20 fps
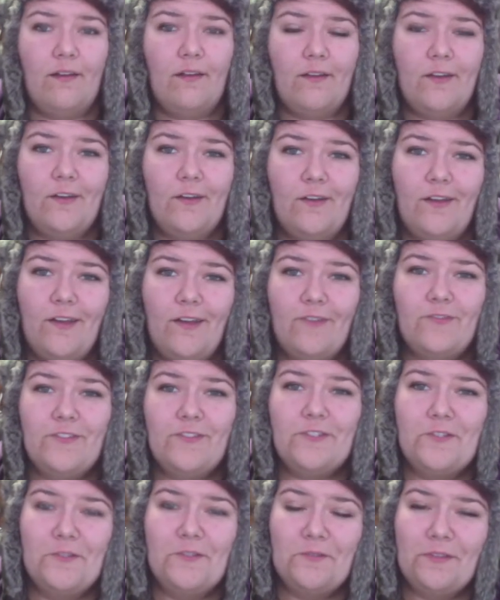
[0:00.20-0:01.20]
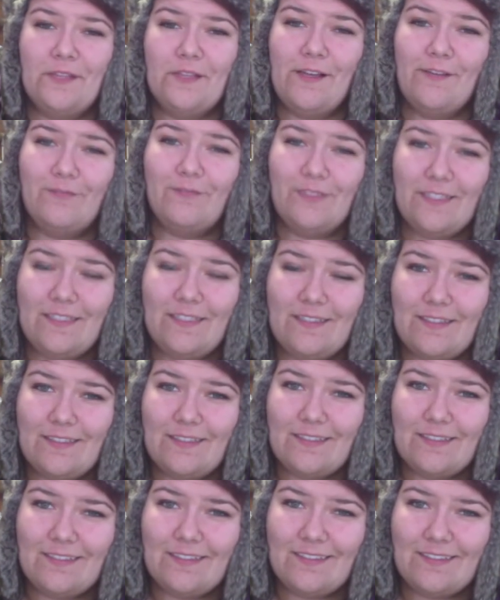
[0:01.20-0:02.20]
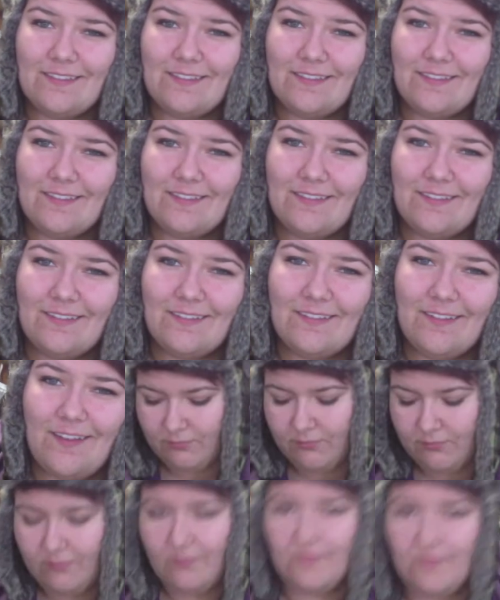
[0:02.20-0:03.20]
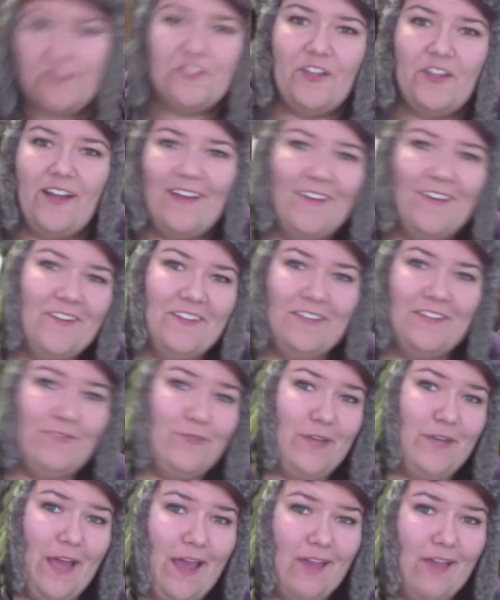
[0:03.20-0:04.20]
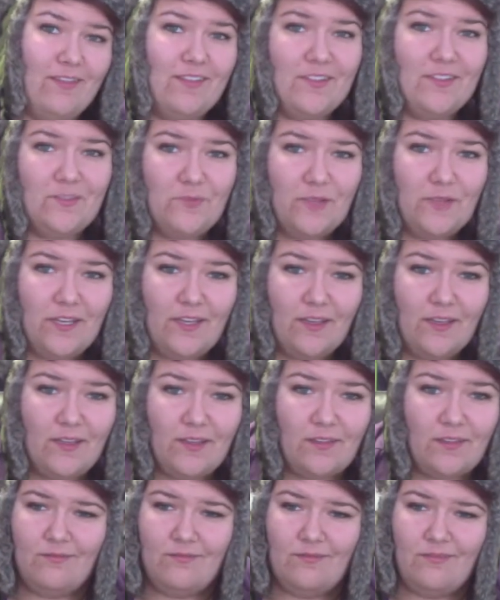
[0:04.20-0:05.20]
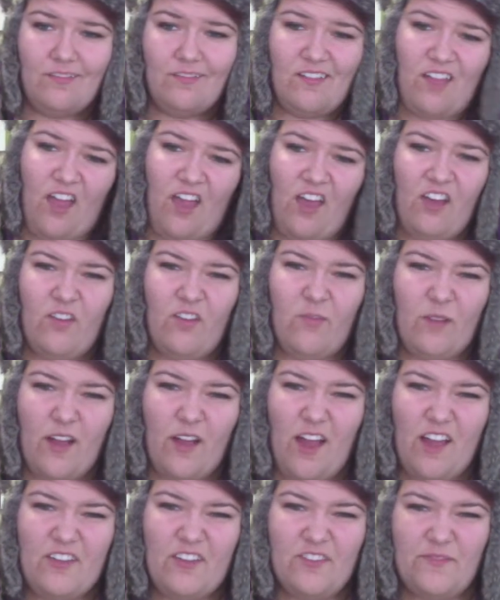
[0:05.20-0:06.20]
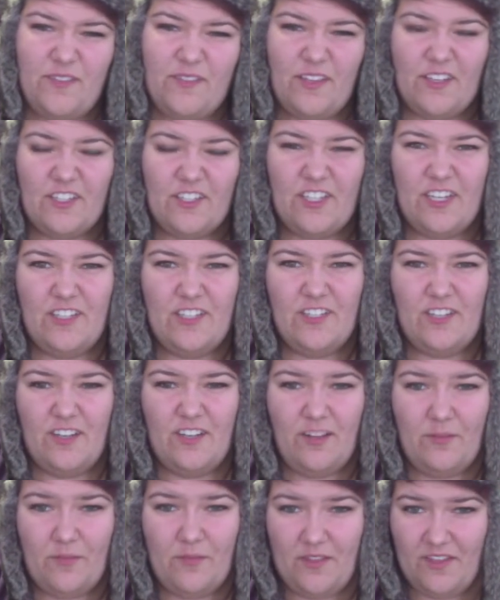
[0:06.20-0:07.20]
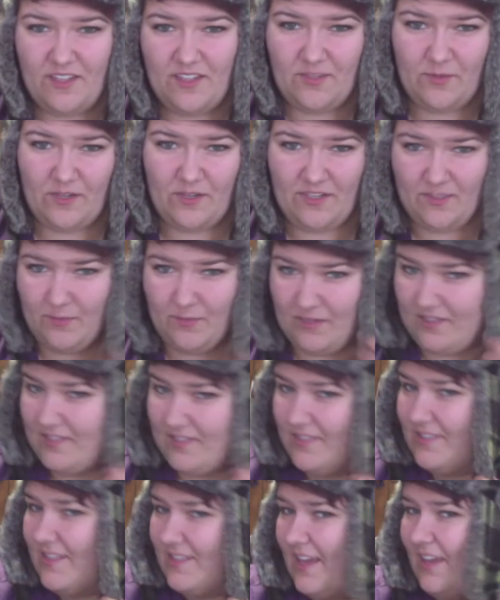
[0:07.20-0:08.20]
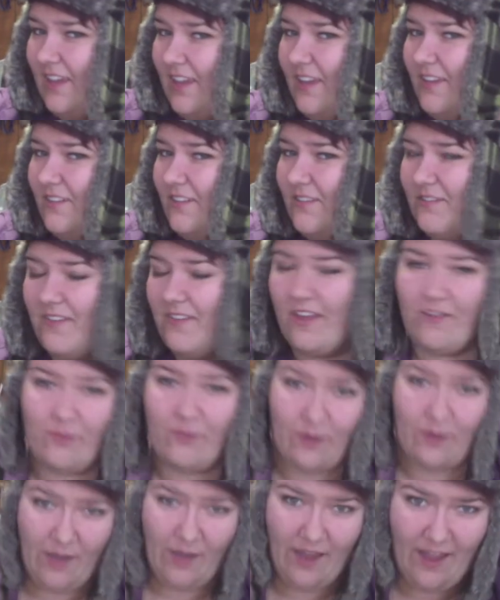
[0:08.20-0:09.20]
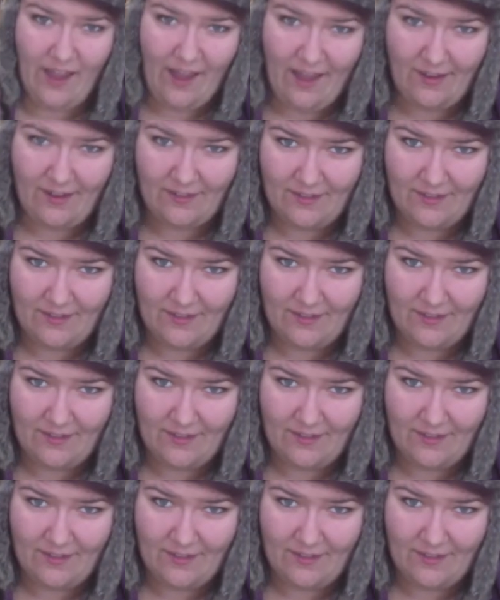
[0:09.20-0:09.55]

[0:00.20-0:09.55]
Good afternoon, lovelies. I'm trying out a different hat this week. I don't know why, I just feel like changing it up. And this one is my second favorite hat.